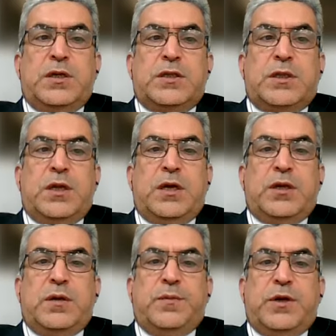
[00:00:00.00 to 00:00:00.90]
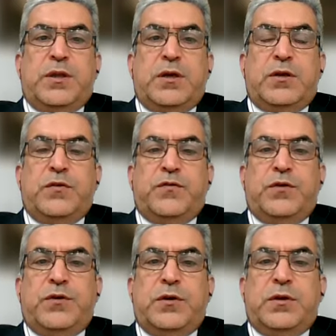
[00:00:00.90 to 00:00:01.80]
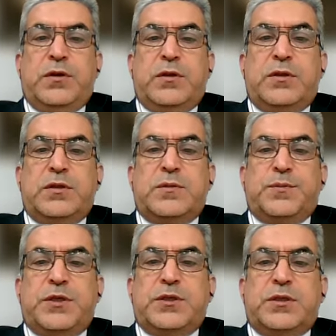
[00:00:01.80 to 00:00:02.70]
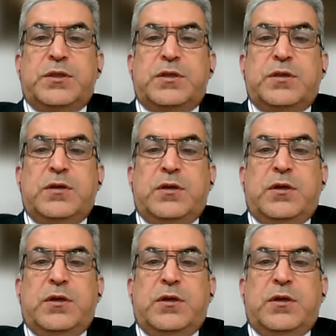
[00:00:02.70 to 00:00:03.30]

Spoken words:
Slide number 34. This patient